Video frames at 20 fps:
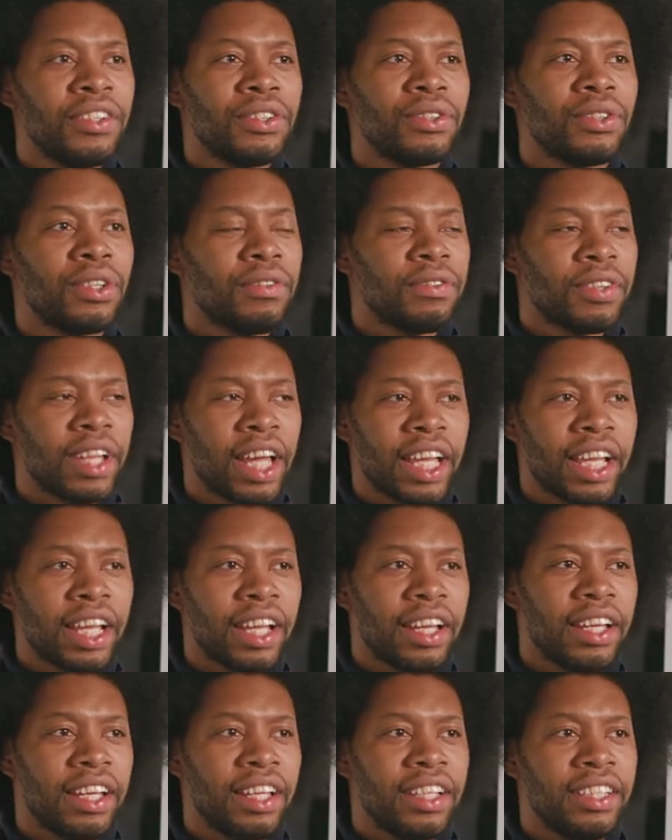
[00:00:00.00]
Sort of like
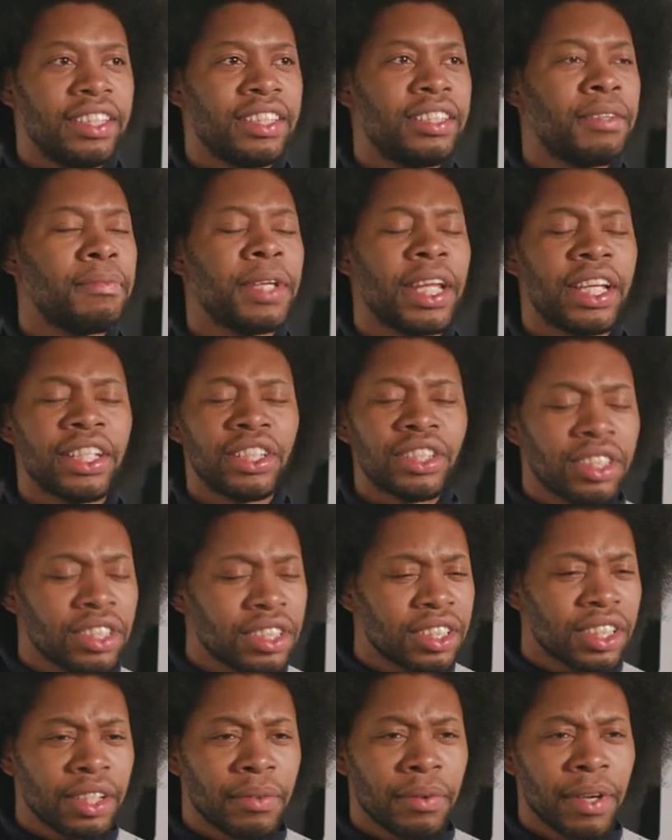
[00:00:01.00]
insemination is
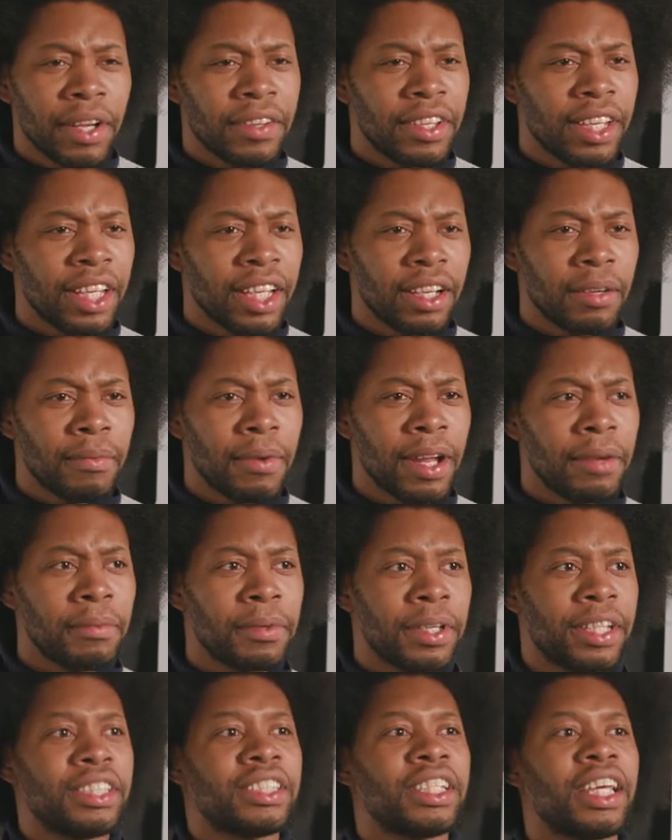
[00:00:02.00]
a good way of thinking about it,
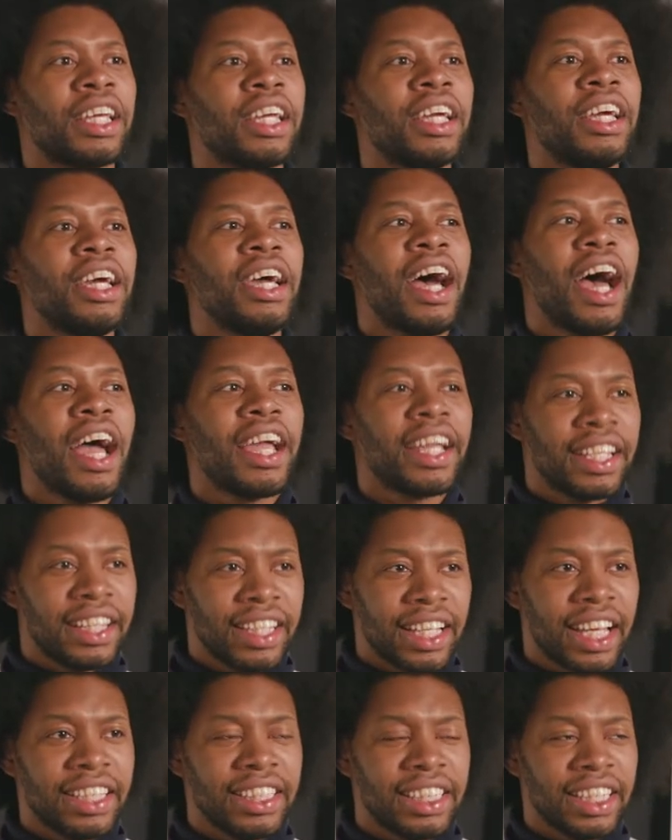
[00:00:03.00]
because like I get
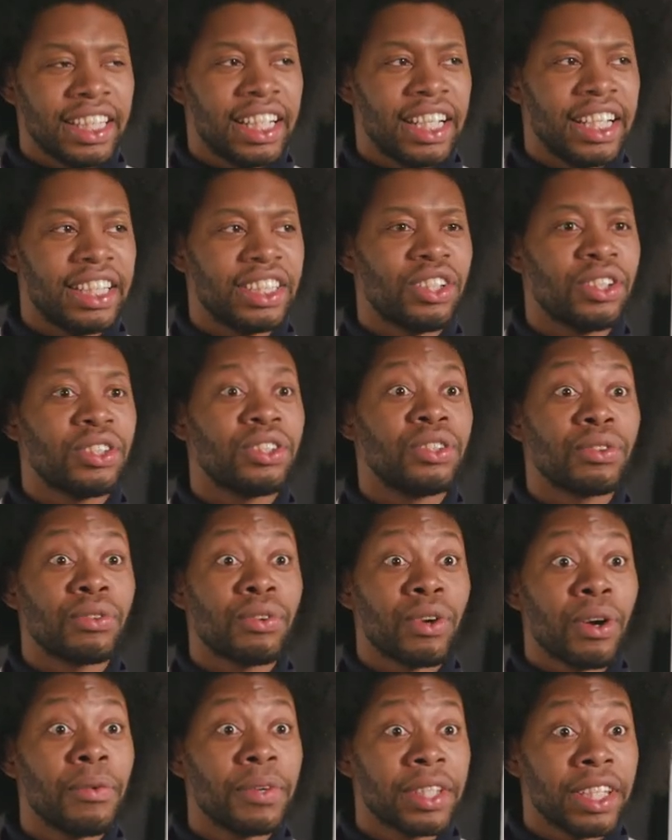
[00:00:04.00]
the idea, it starts to
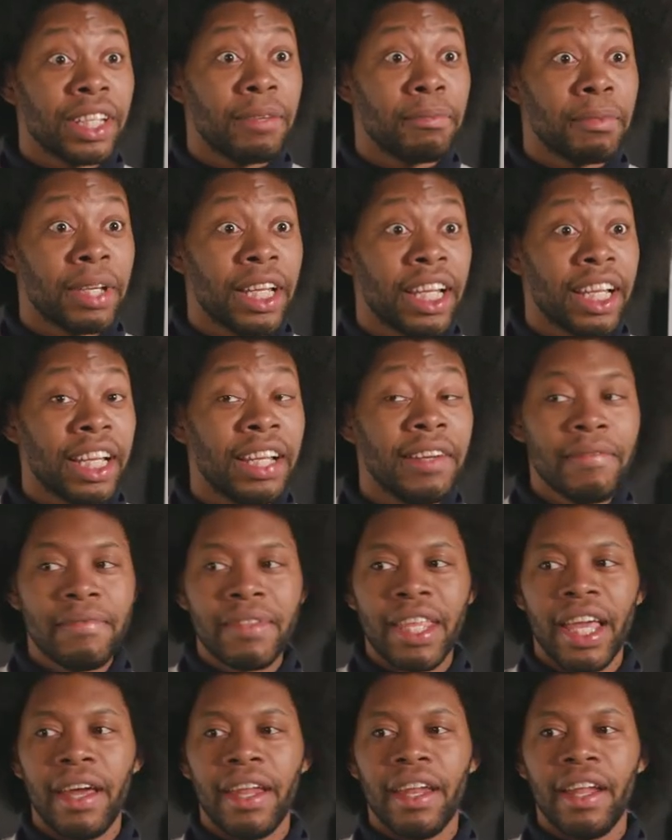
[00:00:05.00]
grow within me,
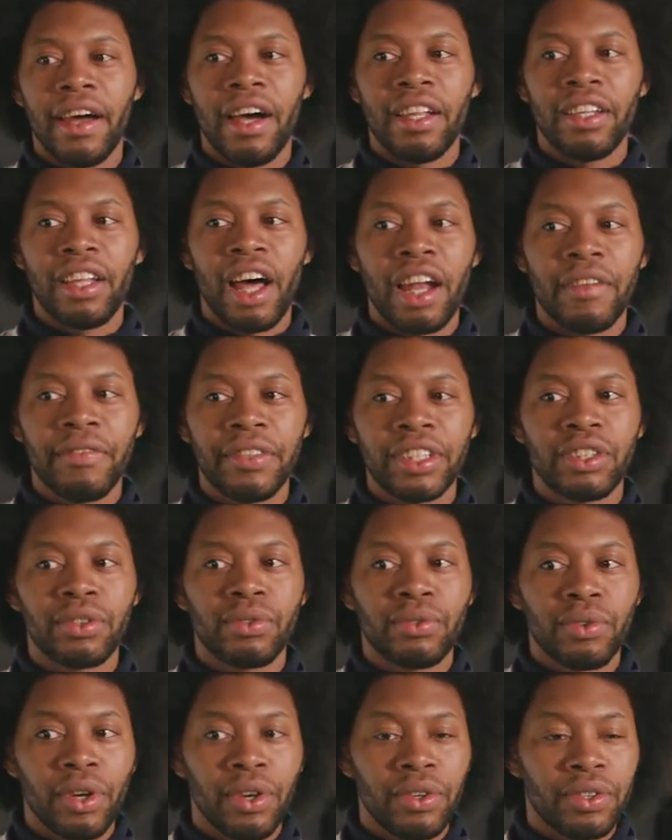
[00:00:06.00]
and a lot of its
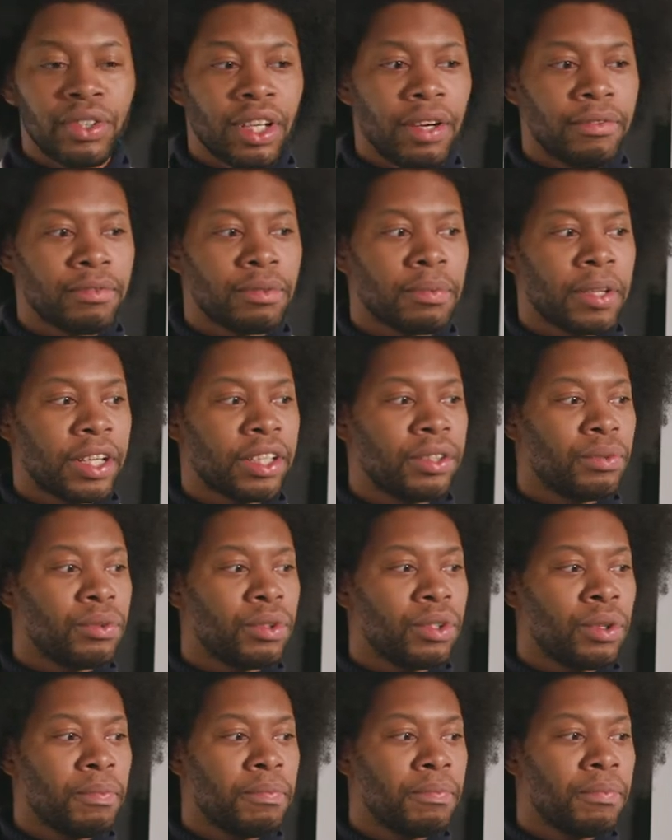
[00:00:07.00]
growth comes from like
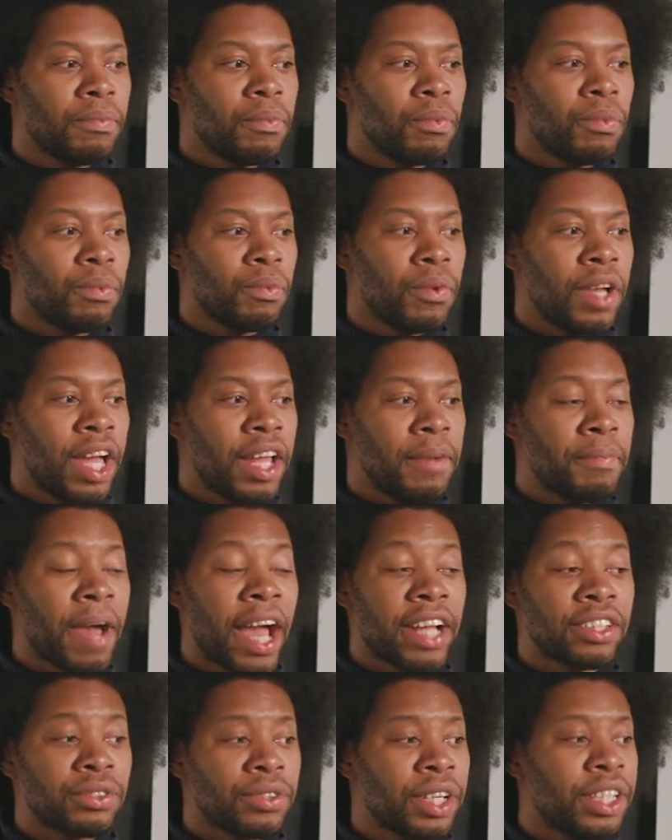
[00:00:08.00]
the, and
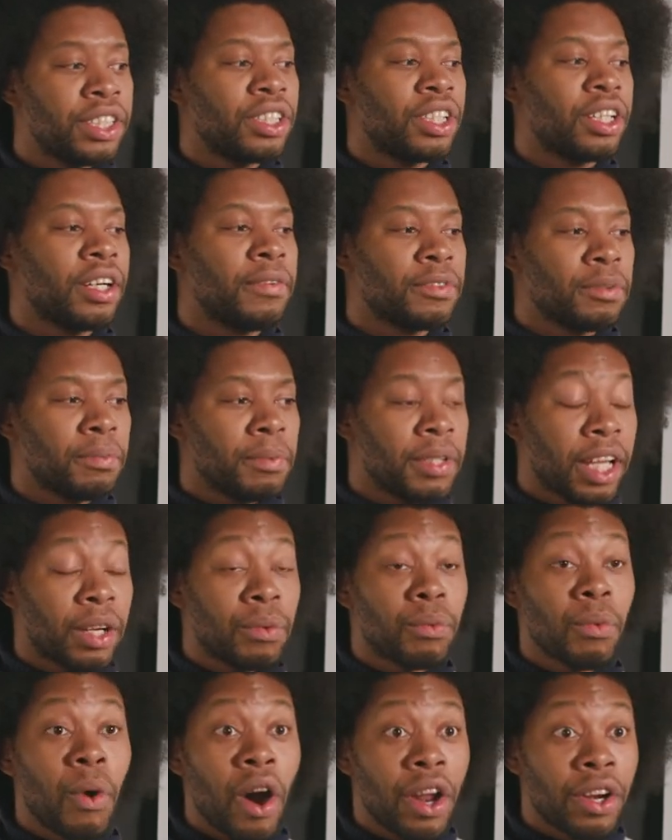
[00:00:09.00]
maturation comes from me
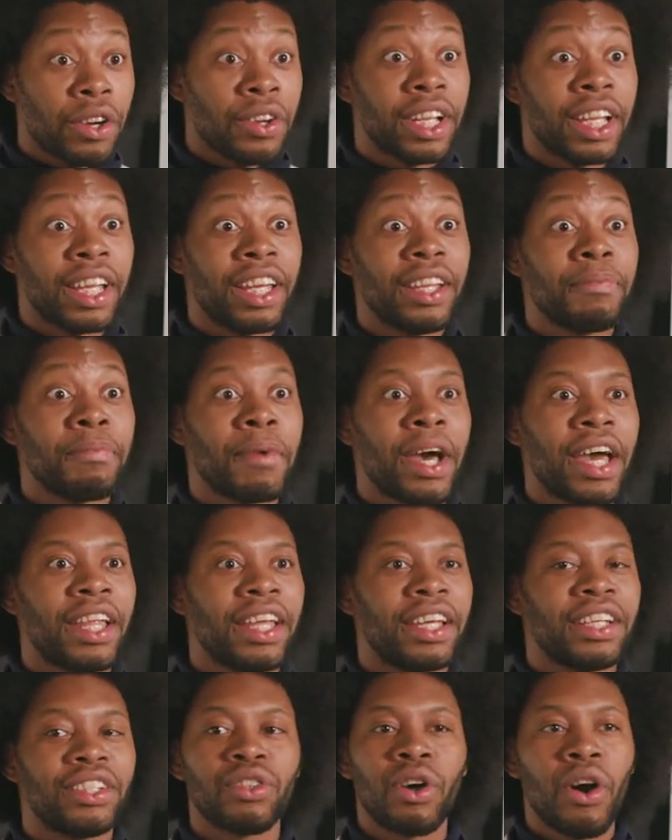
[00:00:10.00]
like watering it by
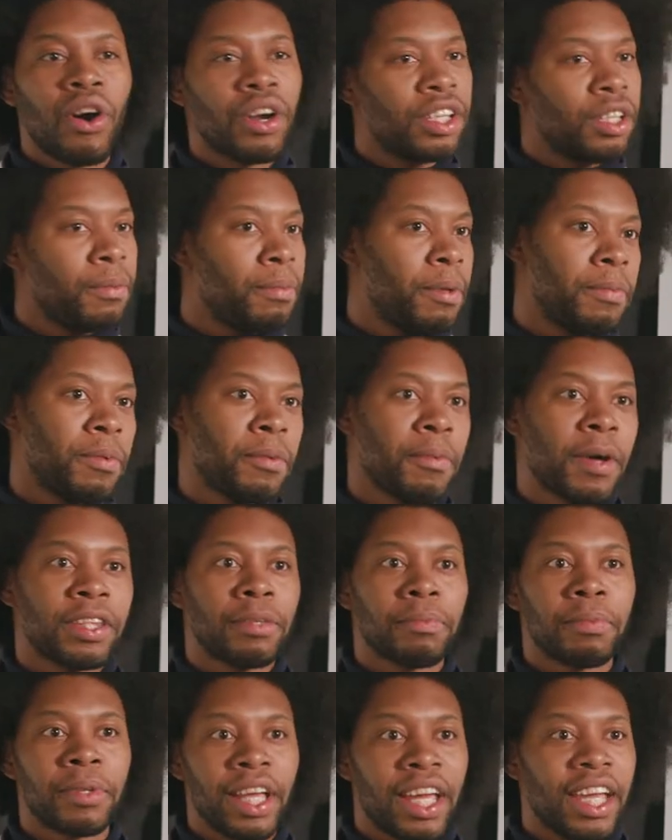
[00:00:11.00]
like talking to people about
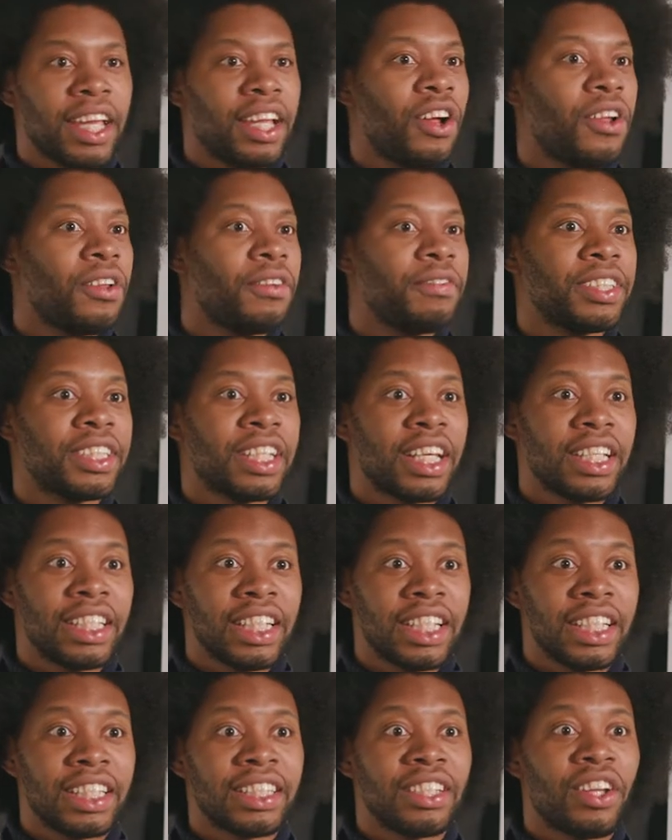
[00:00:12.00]
the play and all of its
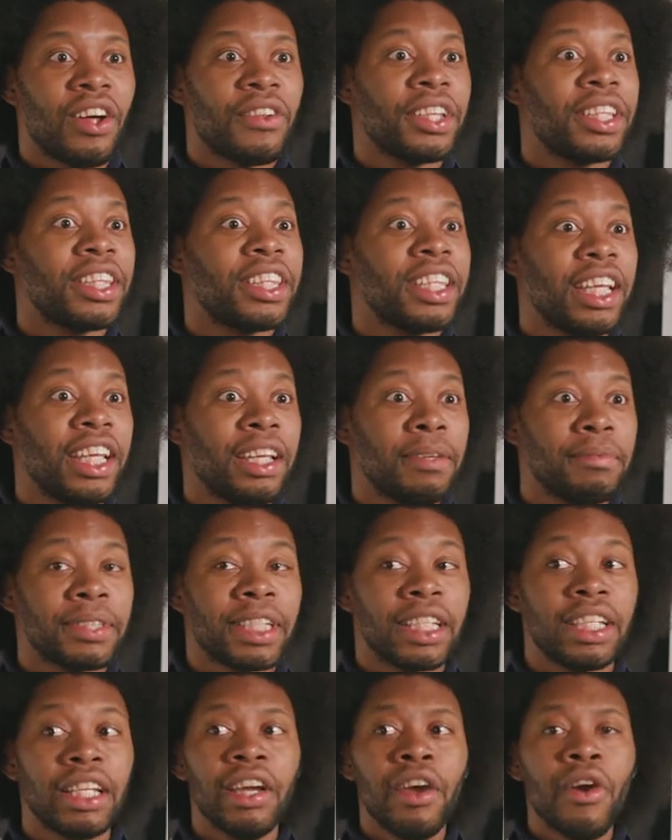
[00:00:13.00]
ideas and all the themes
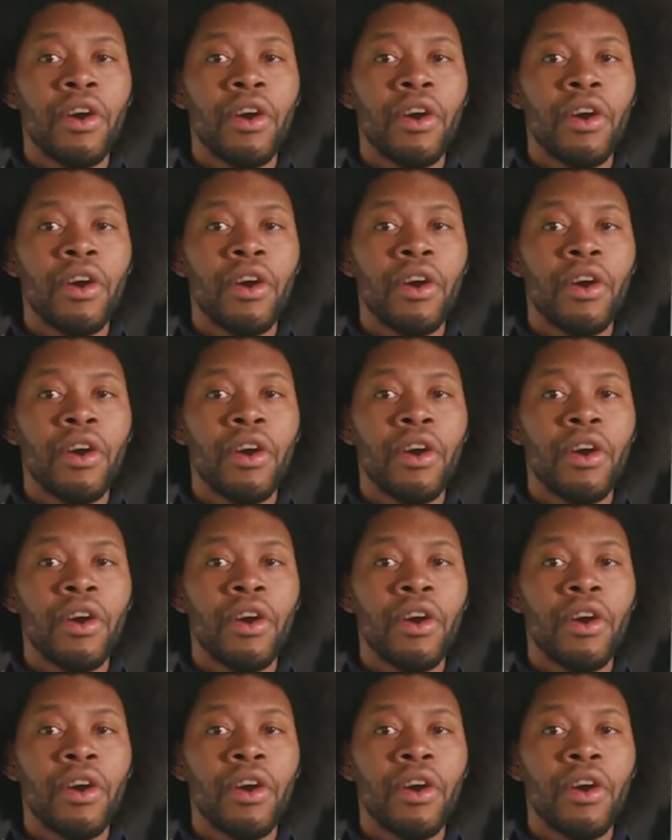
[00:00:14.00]
and